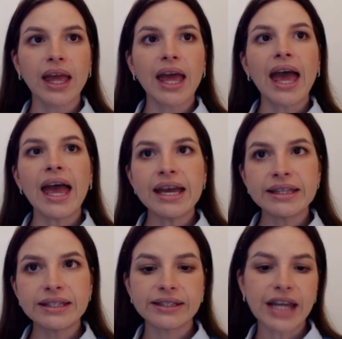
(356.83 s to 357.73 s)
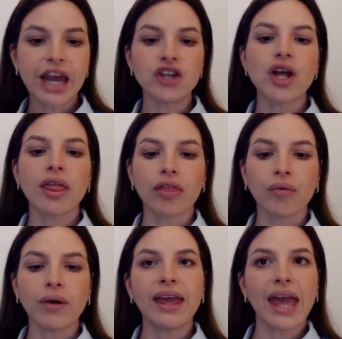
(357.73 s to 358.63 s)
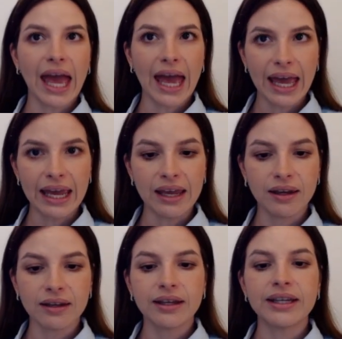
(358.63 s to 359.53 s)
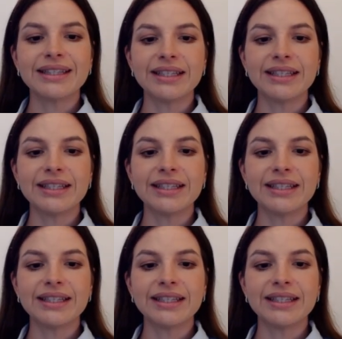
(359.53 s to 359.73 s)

and Stage 3A to